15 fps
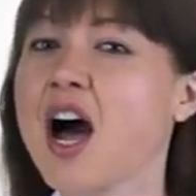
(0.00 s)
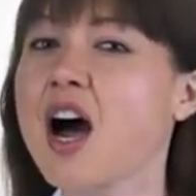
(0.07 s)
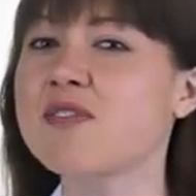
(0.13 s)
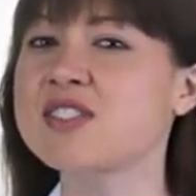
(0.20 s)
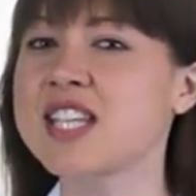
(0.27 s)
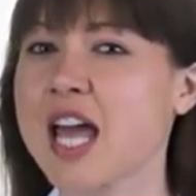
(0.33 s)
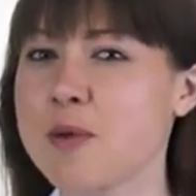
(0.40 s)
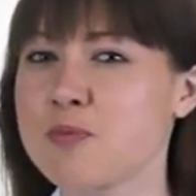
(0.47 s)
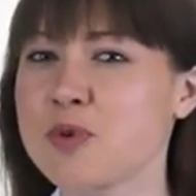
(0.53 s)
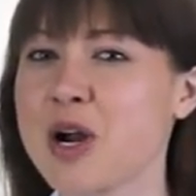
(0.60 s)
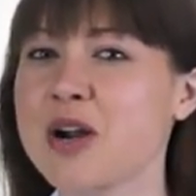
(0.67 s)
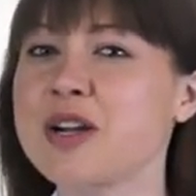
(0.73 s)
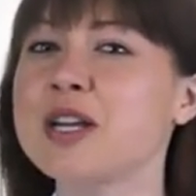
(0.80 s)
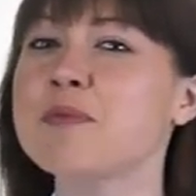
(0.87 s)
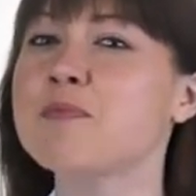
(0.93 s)
of
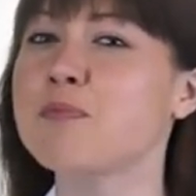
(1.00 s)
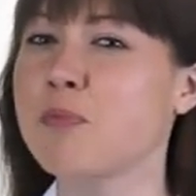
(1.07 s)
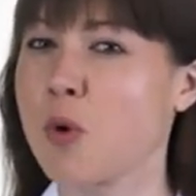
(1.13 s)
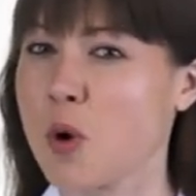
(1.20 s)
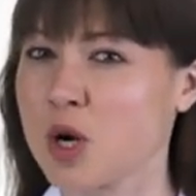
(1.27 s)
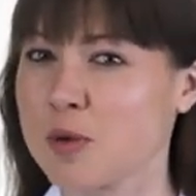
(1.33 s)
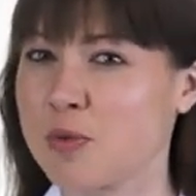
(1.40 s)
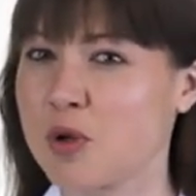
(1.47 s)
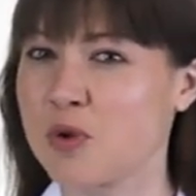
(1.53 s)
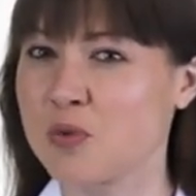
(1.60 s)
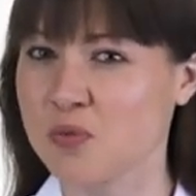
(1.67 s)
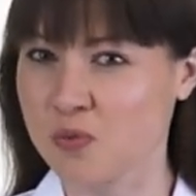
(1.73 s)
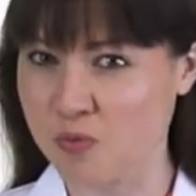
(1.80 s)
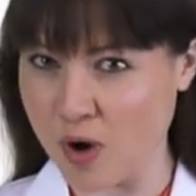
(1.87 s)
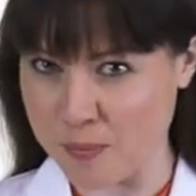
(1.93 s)
temporary portable
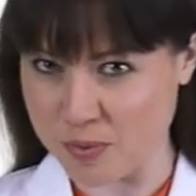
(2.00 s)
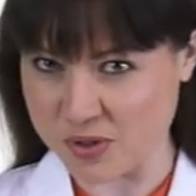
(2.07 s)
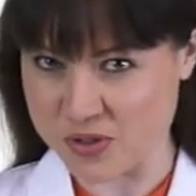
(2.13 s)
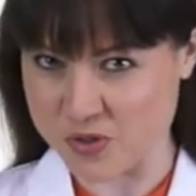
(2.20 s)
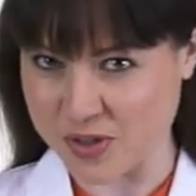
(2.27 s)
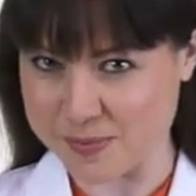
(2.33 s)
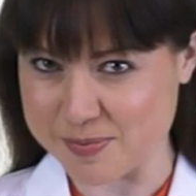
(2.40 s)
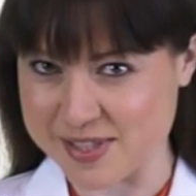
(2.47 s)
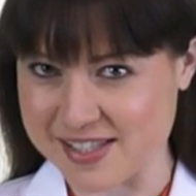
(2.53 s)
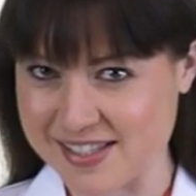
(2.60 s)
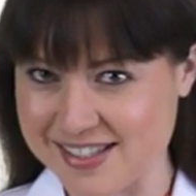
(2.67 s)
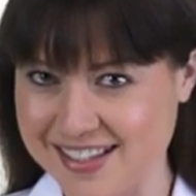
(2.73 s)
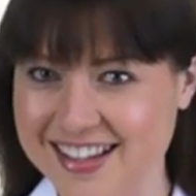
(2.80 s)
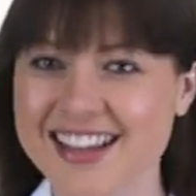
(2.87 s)
rumble strips.